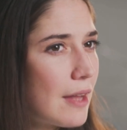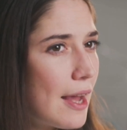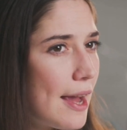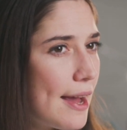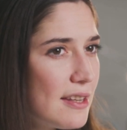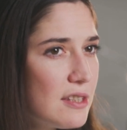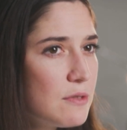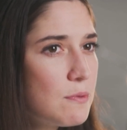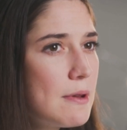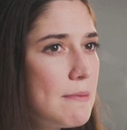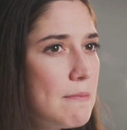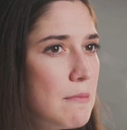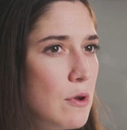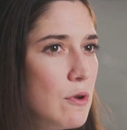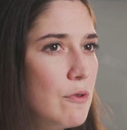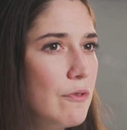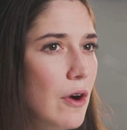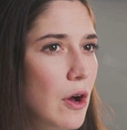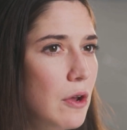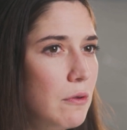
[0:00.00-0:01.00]
As we
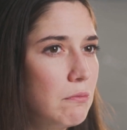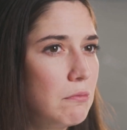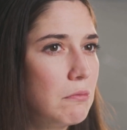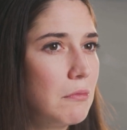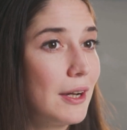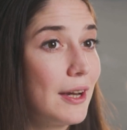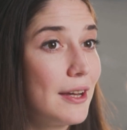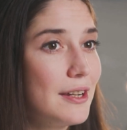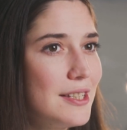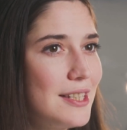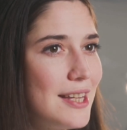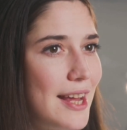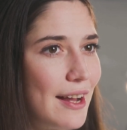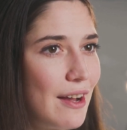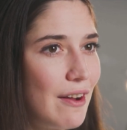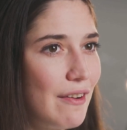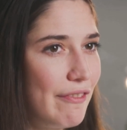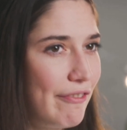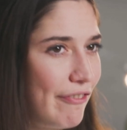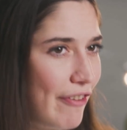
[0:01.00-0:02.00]
move on, we're going to take
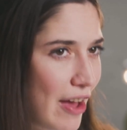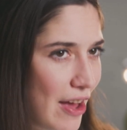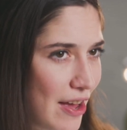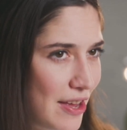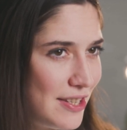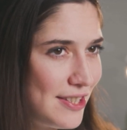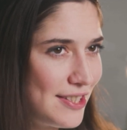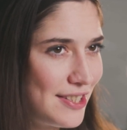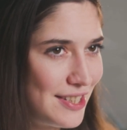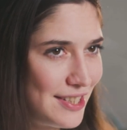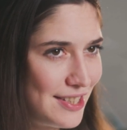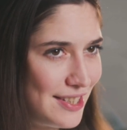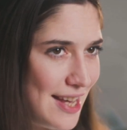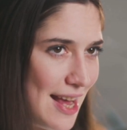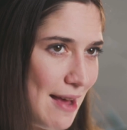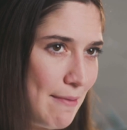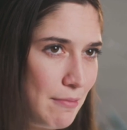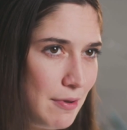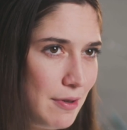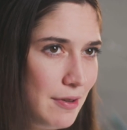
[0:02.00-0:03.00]
our first
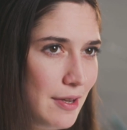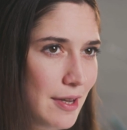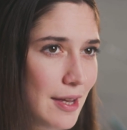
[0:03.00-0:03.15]
sip,